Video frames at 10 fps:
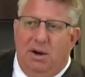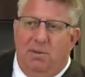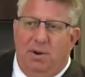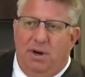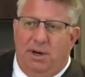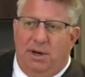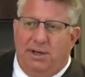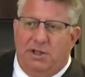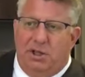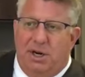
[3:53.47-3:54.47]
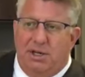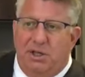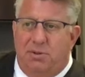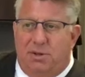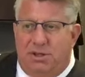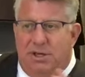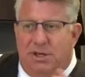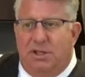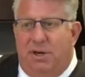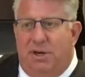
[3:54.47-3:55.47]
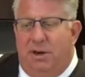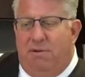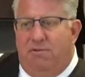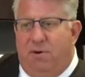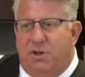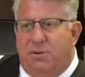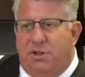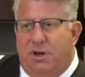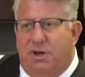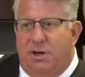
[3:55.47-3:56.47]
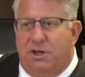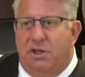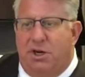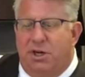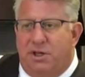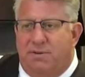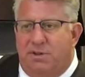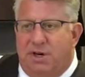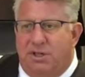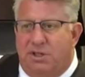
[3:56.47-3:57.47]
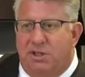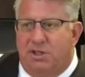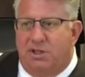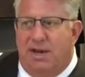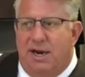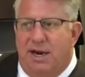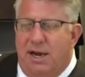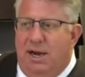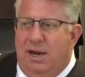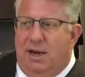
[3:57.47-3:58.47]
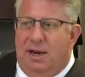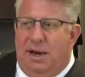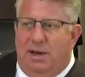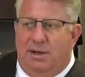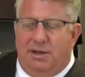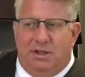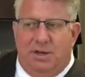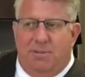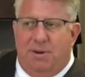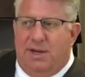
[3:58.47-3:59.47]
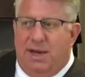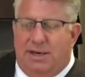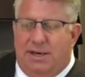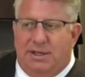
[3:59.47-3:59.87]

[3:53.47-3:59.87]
where a judge will essentially enforce what's called a constructive trust, so that there's somebody that